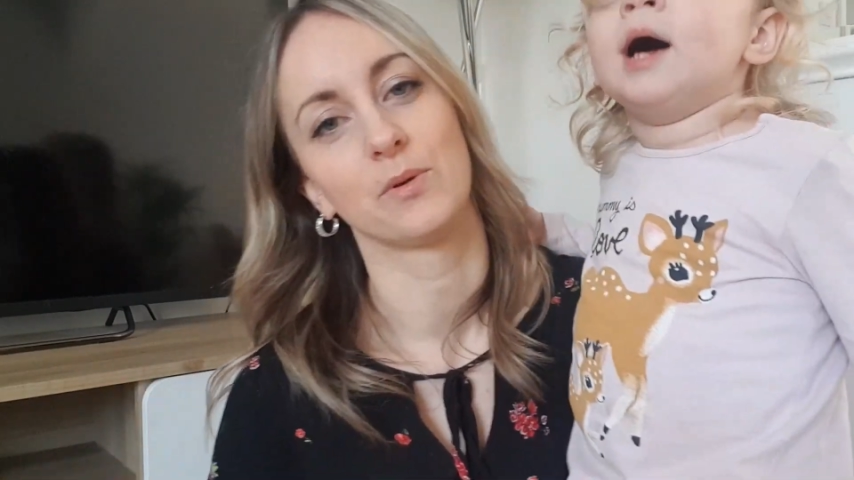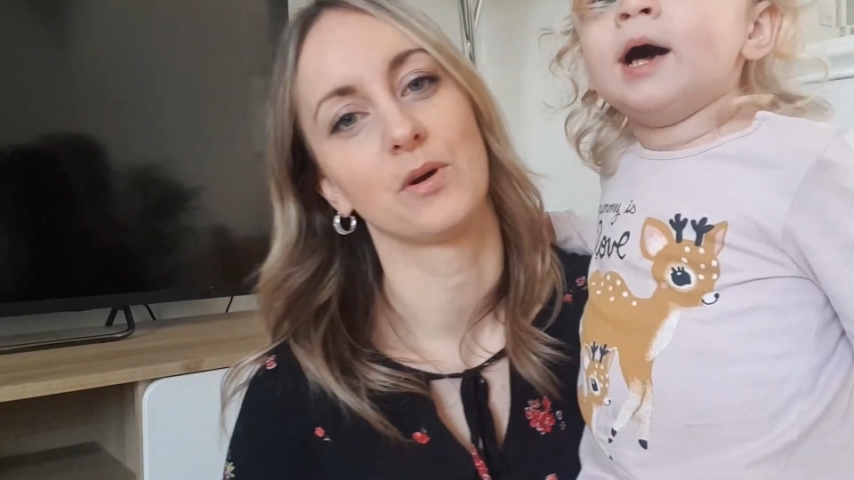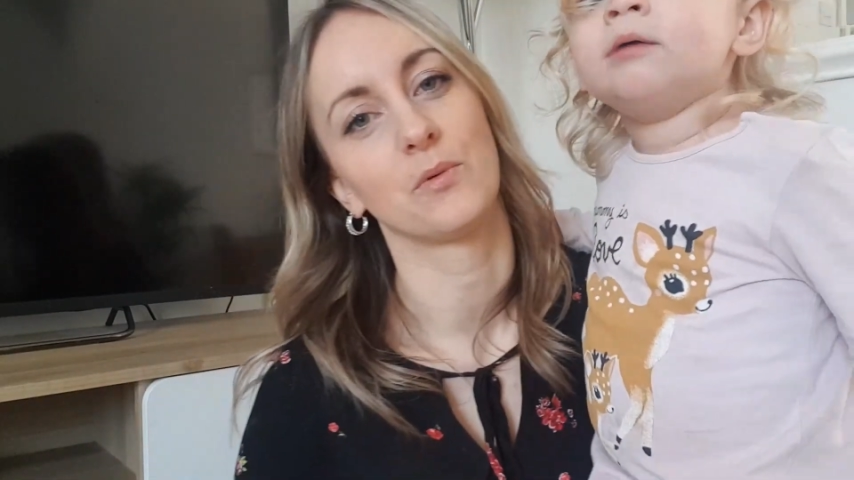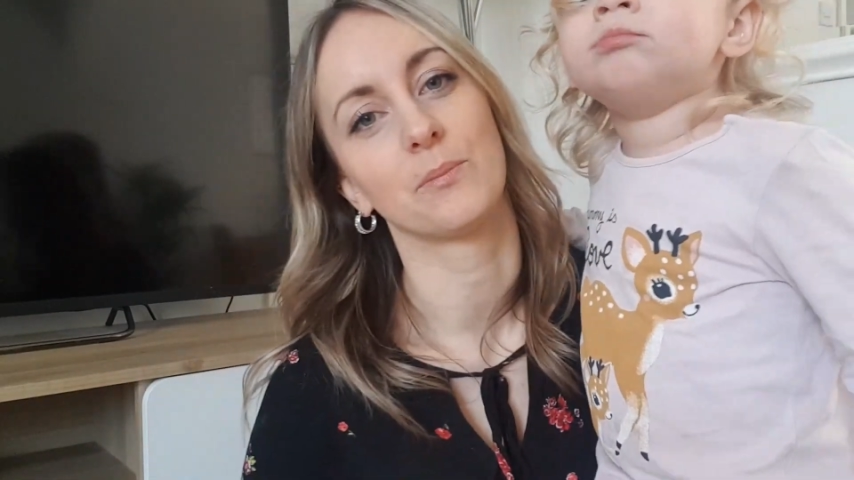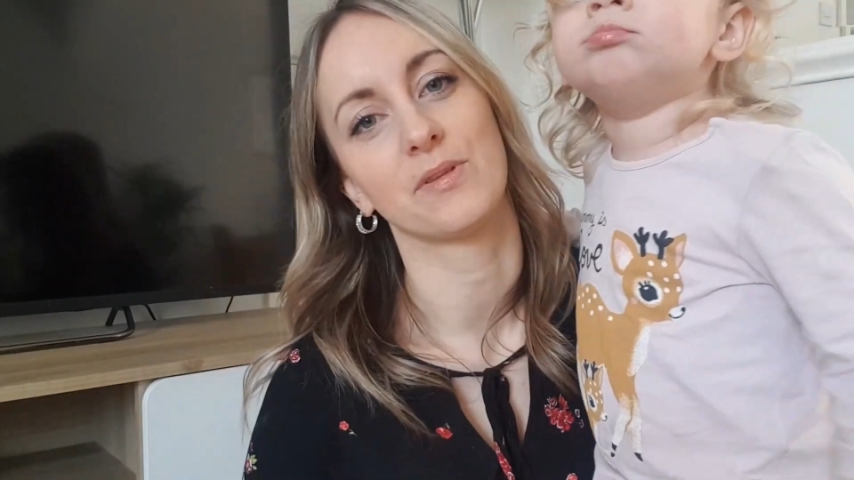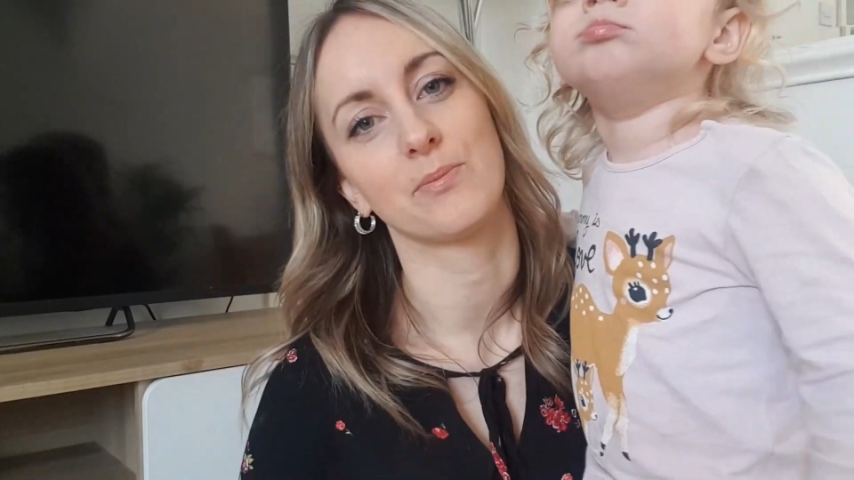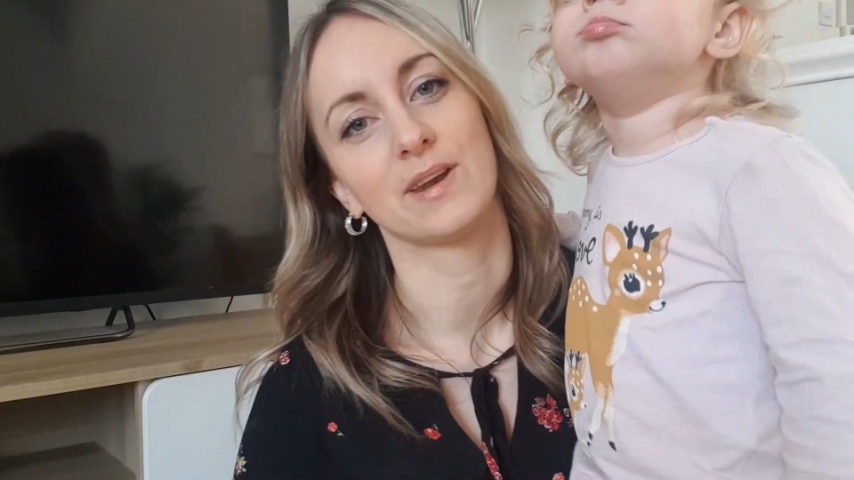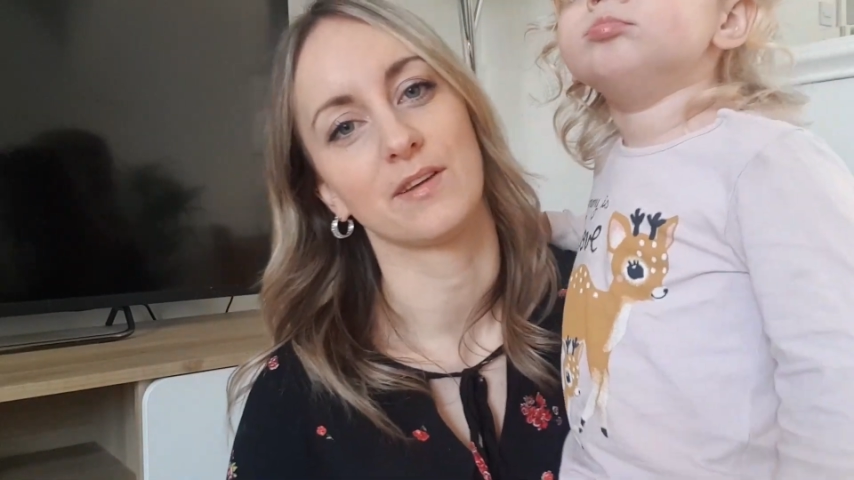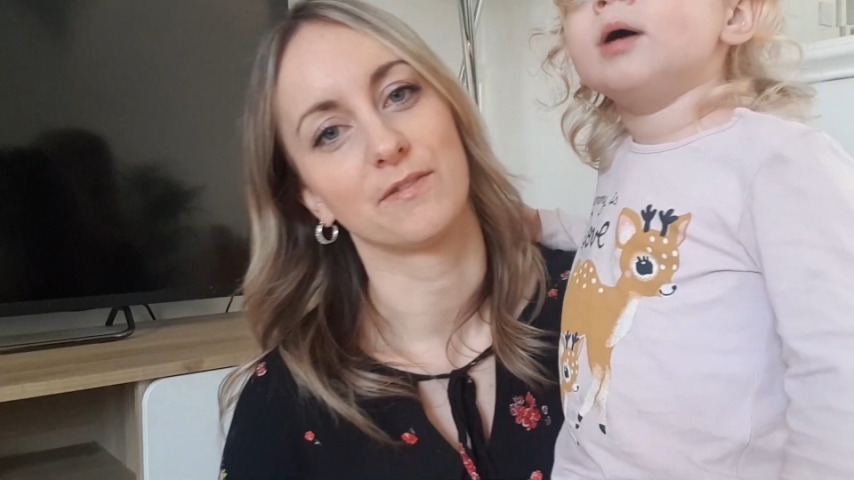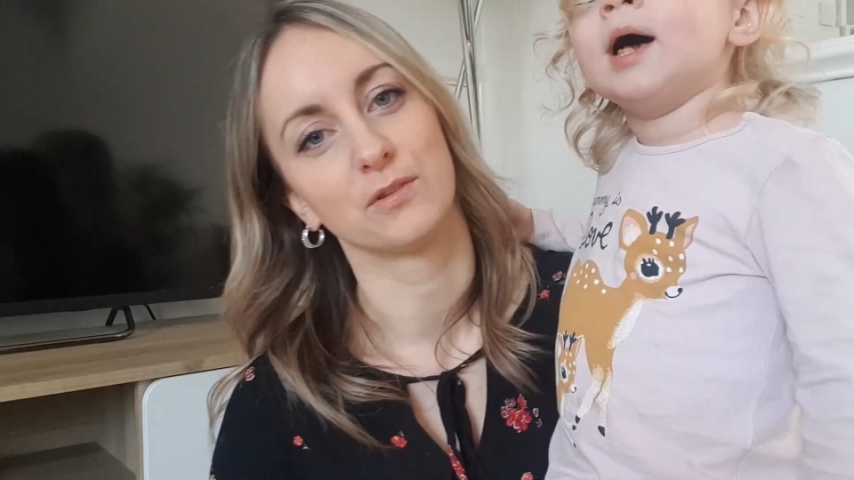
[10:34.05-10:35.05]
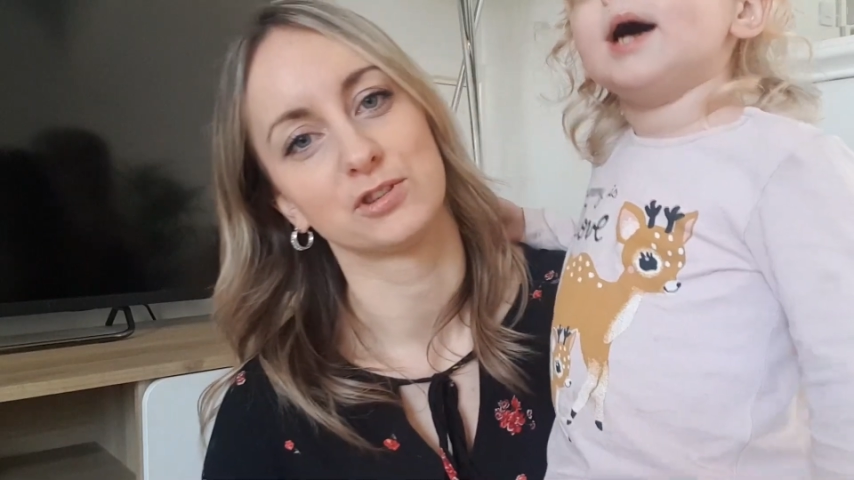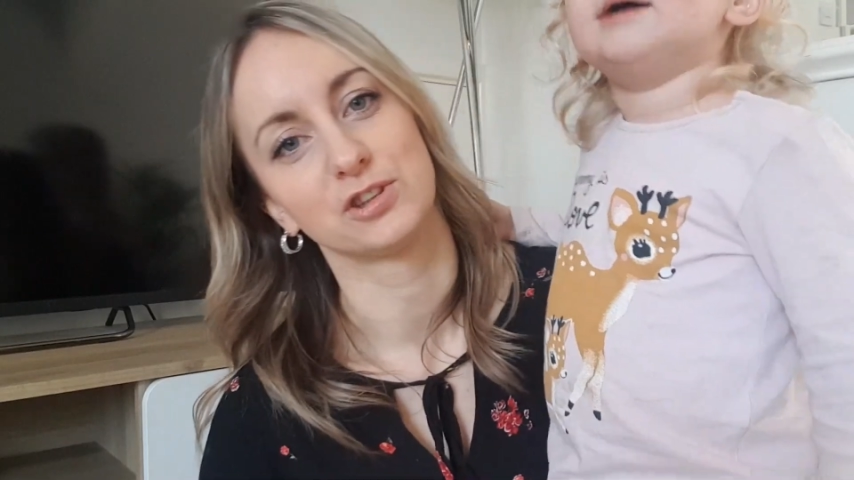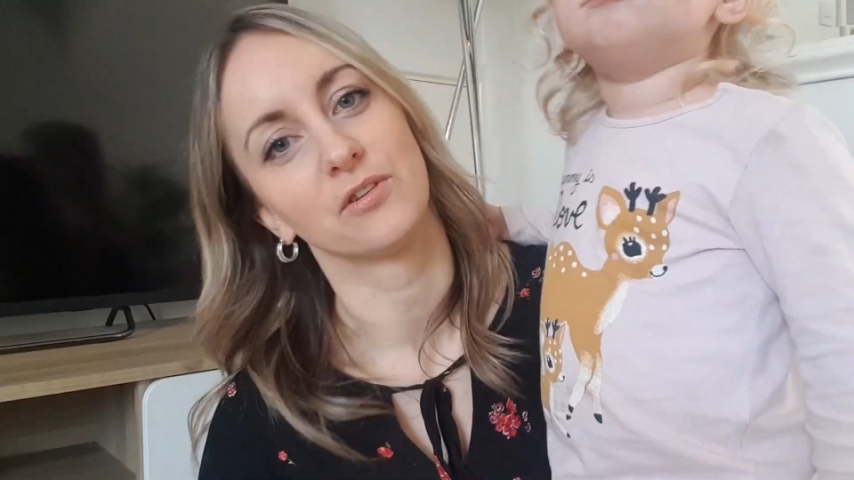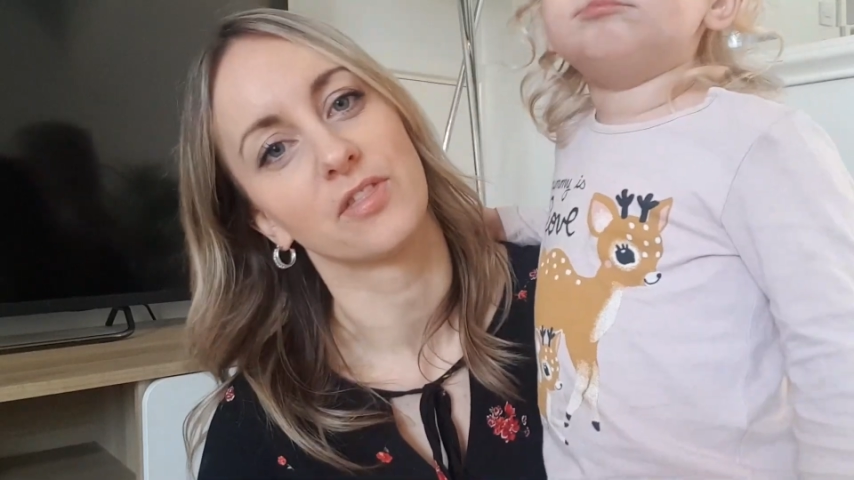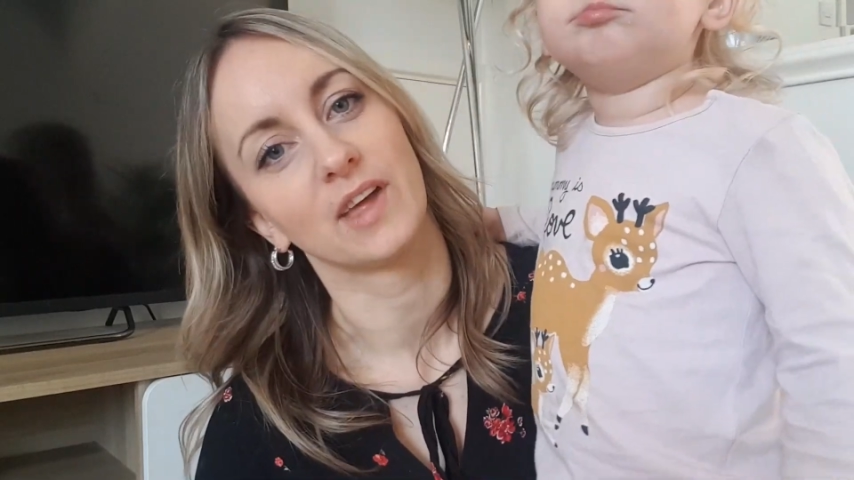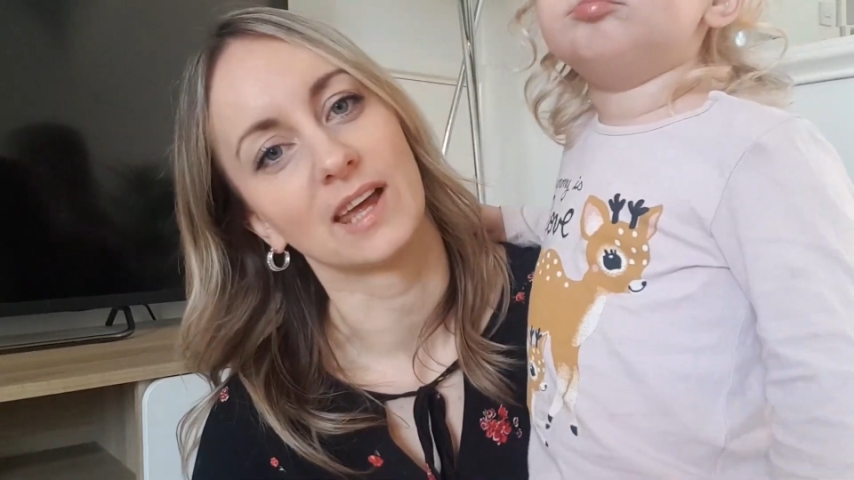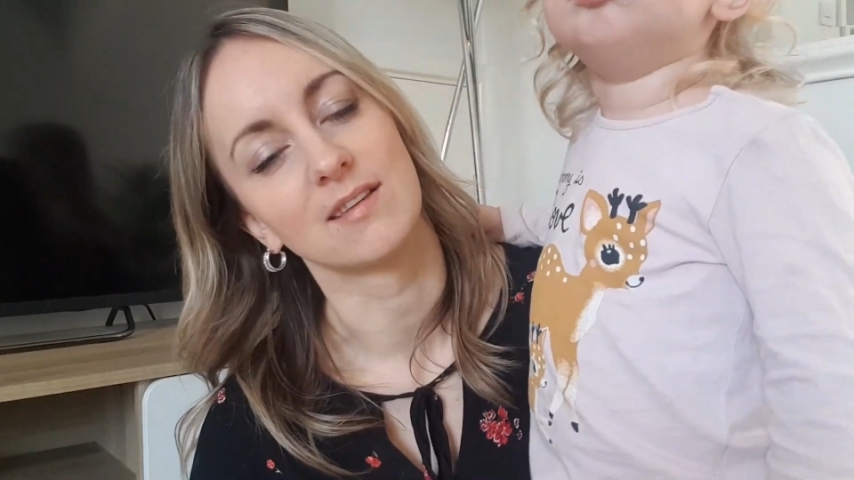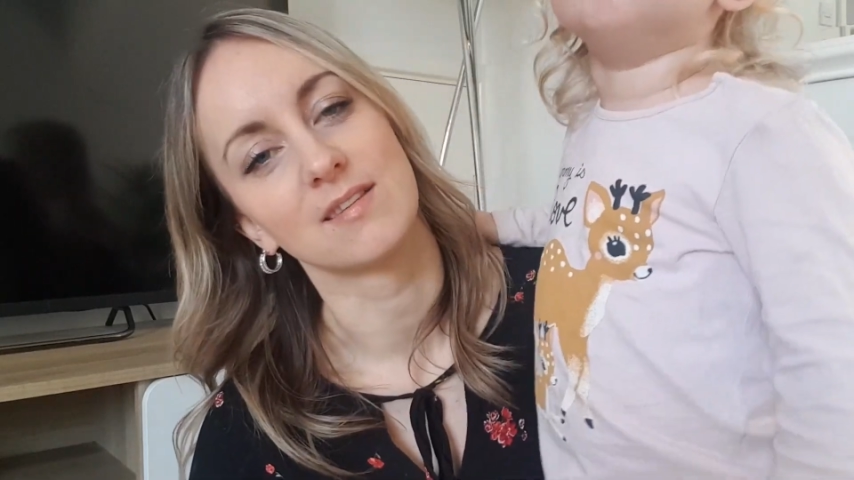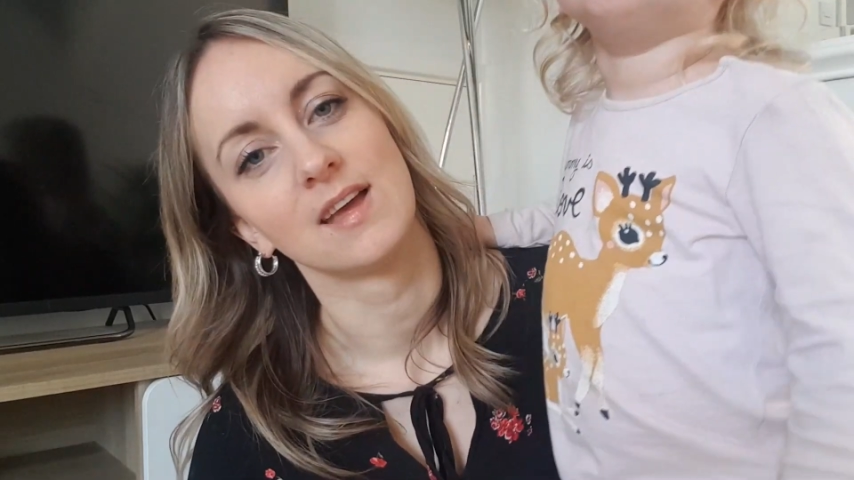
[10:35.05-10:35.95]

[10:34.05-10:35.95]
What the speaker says: We don't want to be spending a fortune on things.